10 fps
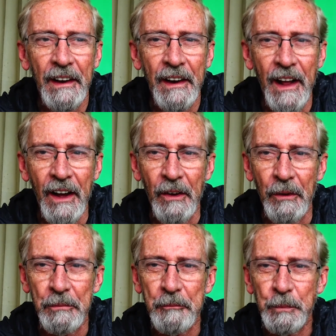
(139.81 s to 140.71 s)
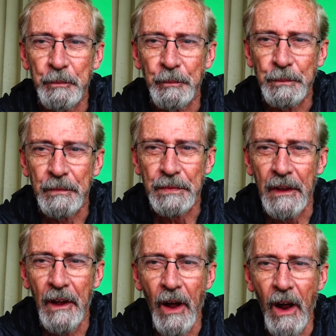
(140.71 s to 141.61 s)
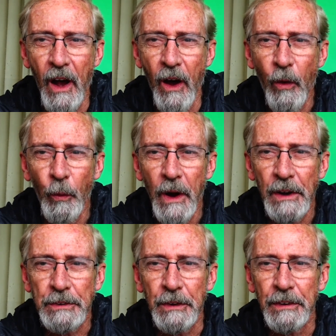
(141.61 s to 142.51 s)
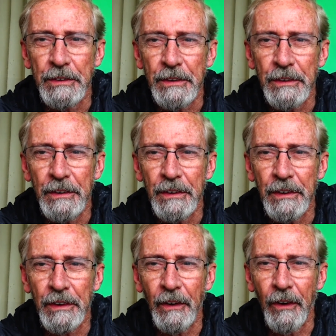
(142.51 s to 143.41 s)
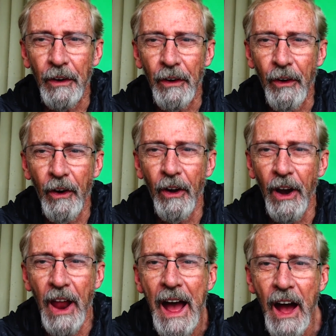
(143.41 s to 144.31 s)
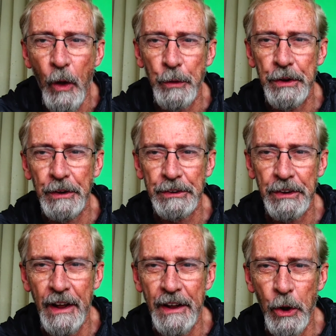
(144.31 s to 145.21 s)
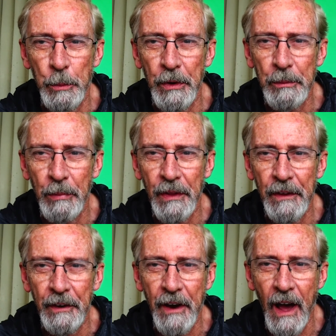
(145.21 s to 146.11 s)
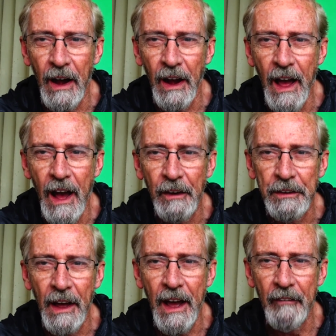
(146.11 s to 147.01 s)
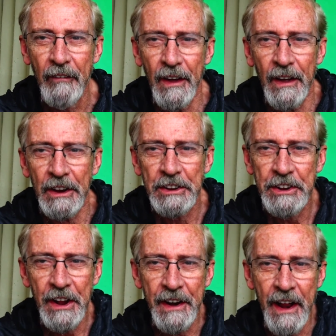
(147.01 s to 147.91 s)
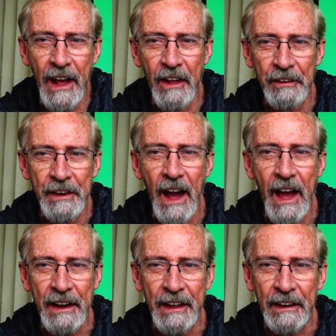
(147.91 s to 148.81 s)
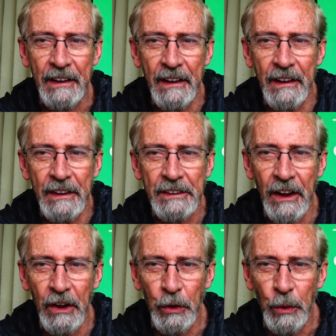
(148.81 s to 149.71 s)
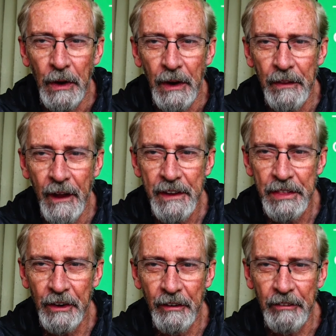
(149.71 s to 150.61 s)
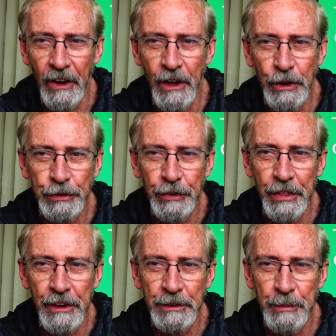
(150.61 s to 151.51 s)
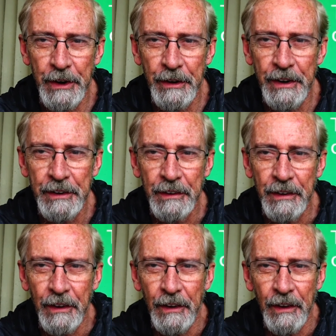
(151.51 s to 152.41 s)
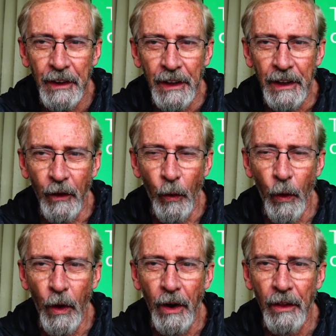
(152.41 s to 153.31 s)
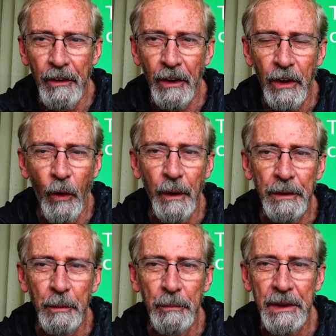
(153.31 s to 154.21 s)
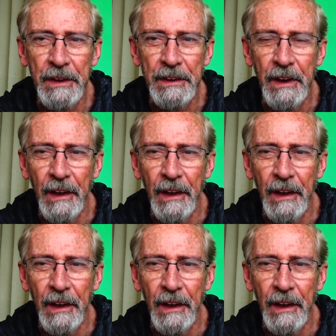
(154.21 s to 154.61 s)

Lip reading: Now, all restaurants are allowed to stay open, but they're not allowed to have sit-down dining. So they either have closed for this period, or they're going to be